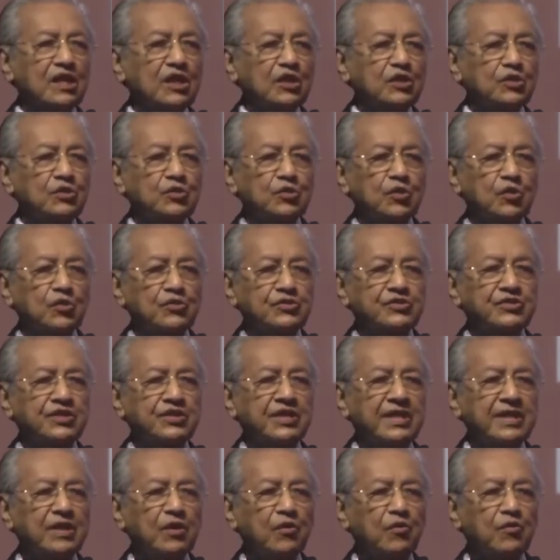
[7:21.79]

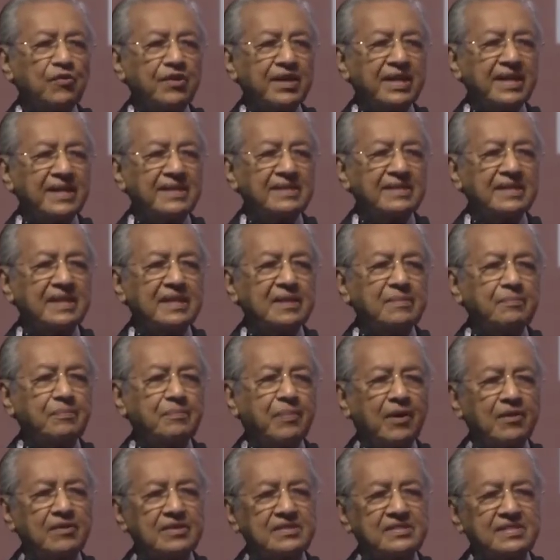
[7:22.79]
socially oriented
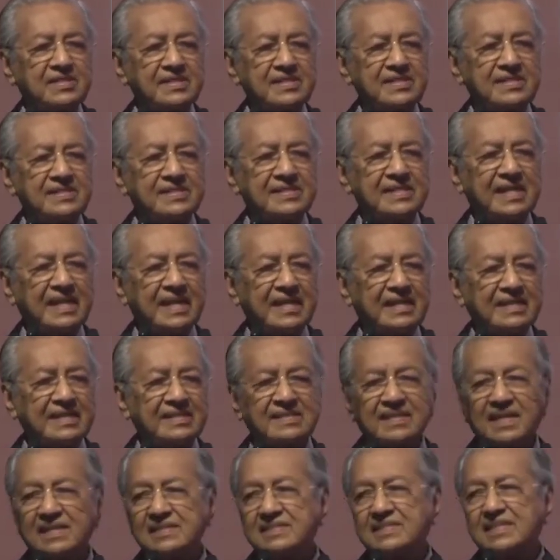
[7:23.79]
policies
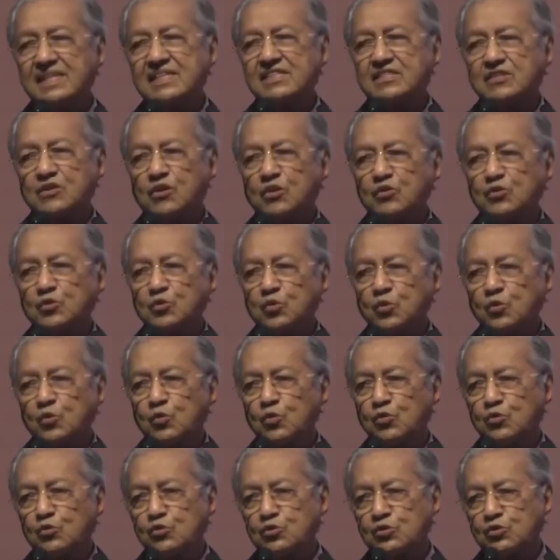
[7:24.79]
such as
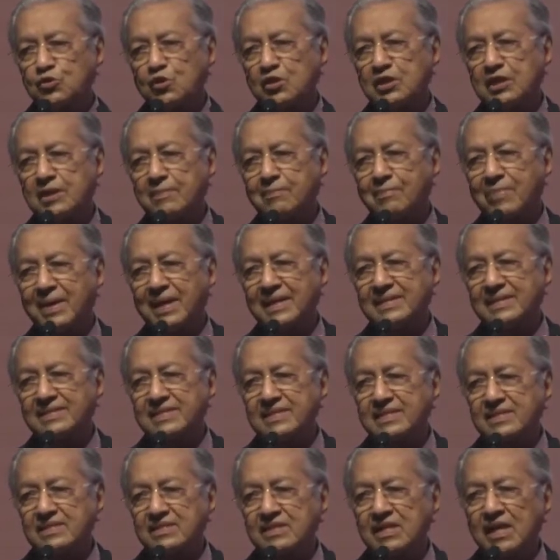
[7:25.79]
controls on the
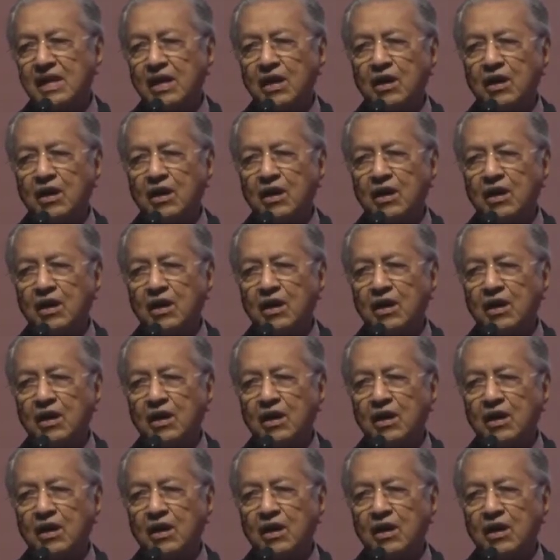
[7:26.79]
prices